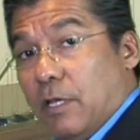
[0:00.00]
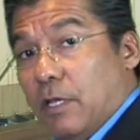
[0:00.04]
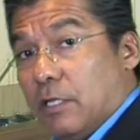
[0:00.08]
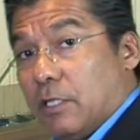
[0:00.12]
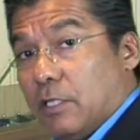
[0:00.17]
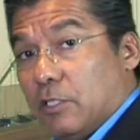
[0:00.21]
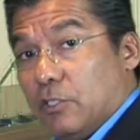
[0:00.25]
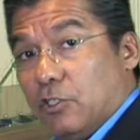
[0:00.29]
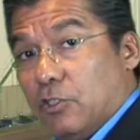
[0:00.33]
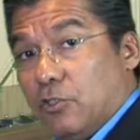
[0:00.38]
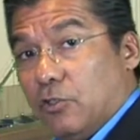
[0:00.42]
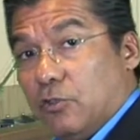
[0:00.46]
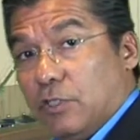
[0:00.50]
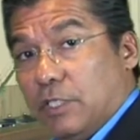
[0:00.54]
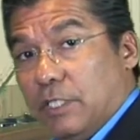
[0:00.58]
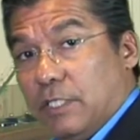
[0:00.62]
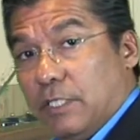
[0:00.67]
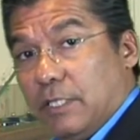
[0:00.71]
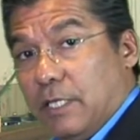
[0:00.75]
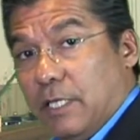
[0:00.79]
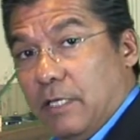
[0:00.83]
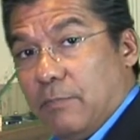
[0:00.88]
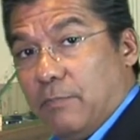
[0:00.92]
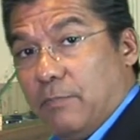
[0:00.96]
because you don't need
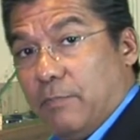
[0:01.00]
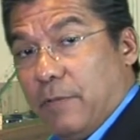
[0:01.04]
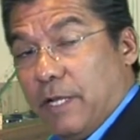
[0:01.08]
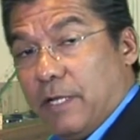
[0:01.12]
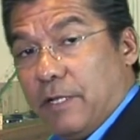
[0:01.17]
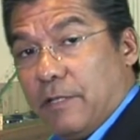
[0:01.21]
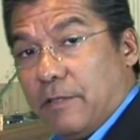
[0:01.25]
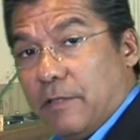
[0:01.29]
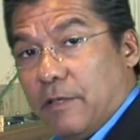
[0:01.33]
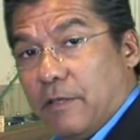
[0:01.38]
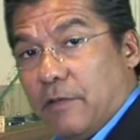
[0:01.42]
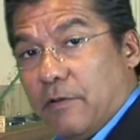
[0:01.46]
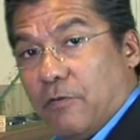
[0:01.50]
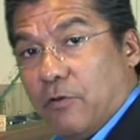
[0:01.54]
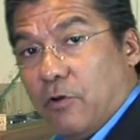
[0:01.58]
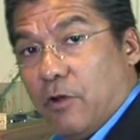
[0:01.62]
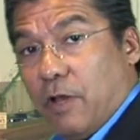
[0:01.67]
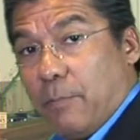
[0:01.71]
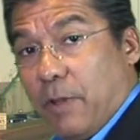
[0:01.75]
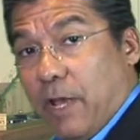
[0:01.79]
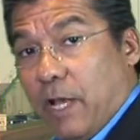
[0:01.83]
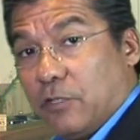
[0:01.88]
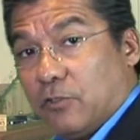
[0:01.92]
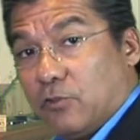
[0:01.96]
to keep anything
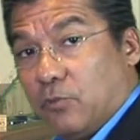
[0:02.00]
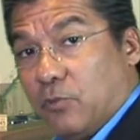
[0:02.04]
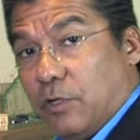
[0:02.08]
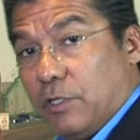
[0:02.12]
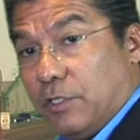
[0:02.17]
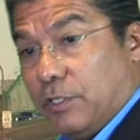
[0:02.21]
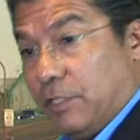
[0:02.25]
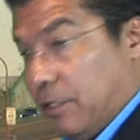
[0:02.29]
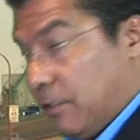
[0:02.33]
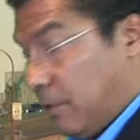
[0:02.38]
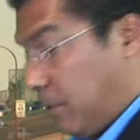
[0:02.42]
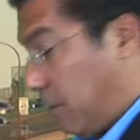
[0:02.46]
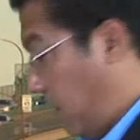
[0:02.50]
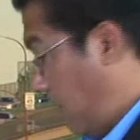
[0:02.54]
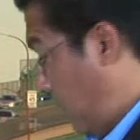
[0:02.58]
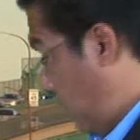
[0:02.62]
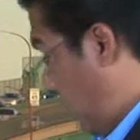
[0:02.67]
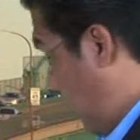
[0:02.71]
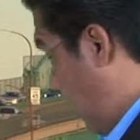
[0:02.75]
past 1 year.